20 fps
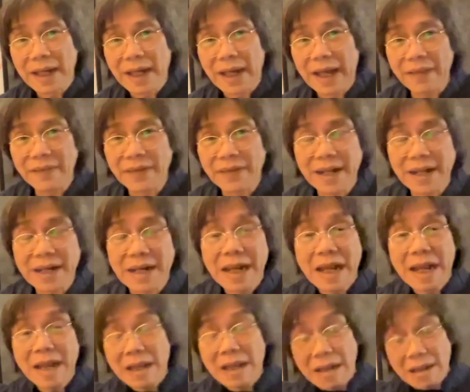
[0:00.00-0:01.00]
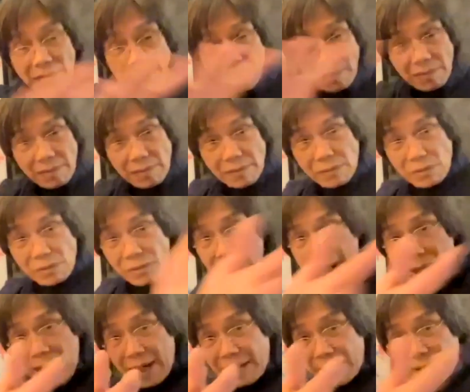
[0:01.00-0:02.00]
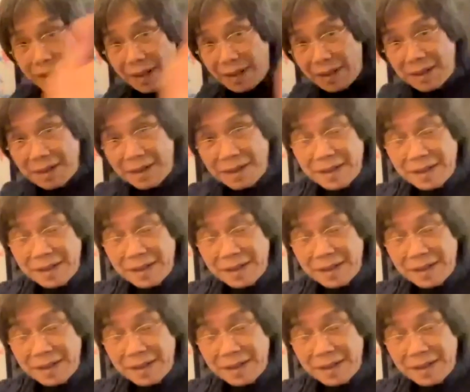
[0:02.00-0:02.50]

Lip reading: And then 2 hands, see?